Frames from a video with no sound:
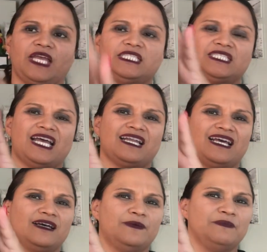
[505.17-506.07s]
it's not
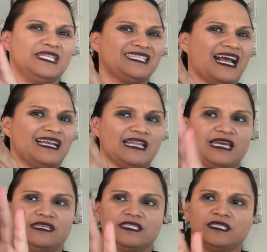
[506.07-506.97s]
um, it's not
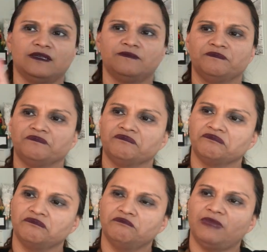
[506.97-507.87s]
glazed.
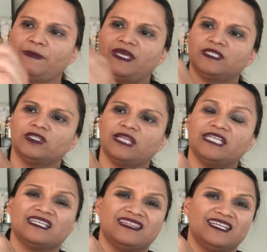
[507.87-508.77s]
Maybe it's
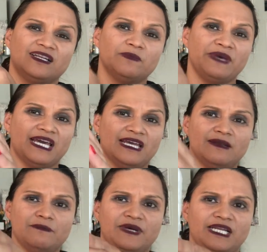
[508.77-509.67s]
glazed a little
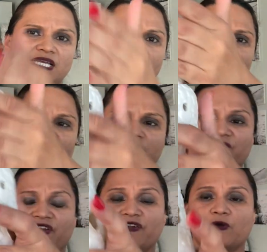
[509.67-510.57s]
bit, but it feels
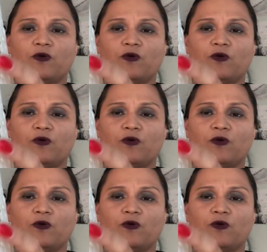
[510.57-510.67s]
very